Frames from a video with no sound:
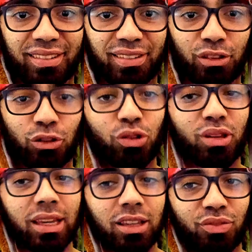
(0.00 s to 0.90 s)
Dude,
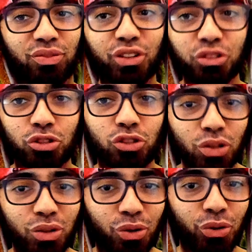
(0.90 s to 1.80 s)
it feels so
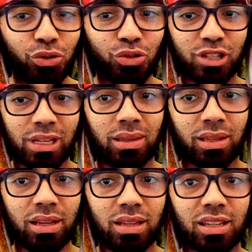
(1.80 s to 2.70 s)
good to see
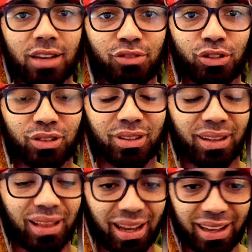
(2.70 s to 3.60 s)
this after,
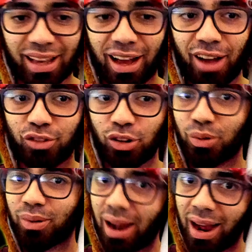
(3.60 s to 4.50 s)
like, after
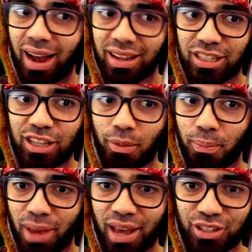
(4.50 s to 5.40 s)
I see the
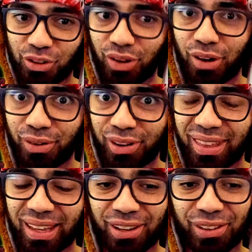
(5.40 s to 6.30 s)
base of
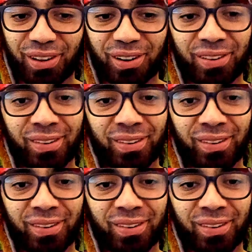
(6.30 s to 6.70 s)
everything, you know?